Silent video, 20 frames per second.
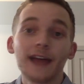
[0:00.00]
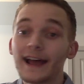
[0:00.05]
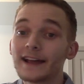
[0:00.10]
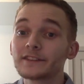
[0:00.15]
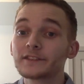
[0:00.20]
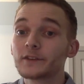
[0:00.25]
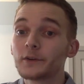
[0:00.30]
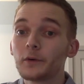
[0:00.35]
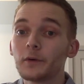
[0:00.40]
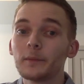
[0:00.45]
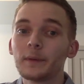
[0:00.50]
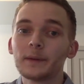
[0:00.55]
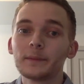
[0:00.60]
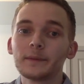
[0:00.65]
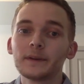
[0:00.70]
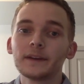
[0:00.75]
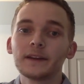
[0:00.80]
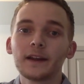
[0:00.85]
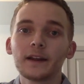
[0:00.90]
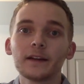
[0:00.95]
has no
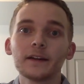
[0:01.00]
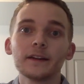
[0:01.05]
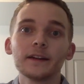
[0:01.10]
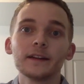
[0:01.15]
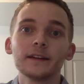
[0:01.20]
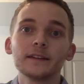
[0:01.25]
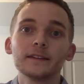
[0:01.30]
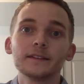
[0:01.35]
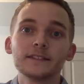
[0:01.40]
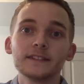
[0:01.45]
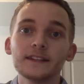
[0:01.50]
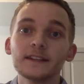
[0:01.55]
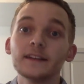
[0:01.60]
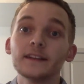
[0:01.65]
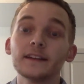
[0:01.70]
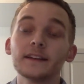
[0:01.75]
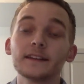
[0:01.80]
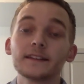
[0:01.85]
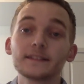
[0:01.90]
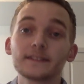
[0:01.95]
amendment
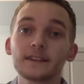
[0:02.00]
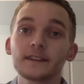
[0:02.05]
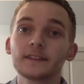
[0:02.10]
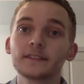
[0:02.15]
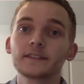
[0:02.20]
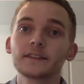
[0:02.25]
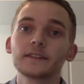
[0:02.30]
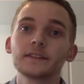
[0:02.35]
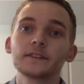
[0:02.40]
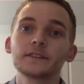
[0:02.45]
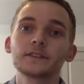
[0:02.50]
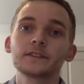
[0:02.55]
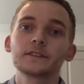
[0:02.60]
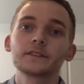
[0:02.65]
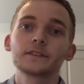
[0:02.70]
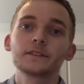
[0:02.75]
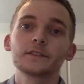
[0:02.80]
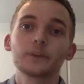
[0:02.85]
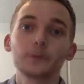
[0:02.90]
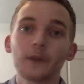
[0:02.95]
guaranteeing its
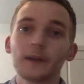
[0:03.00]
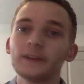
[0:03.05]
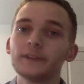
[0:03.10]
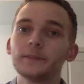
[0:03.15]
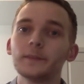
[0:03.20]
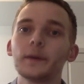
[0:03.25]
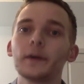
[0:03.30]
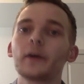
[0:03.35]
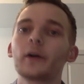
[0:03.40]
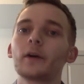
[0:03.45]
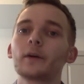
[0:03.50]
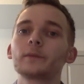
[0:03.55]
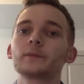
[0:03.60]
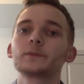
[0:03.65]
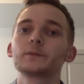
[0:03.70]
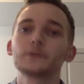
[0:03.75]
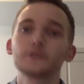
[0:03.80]
citizens the right to bear arms,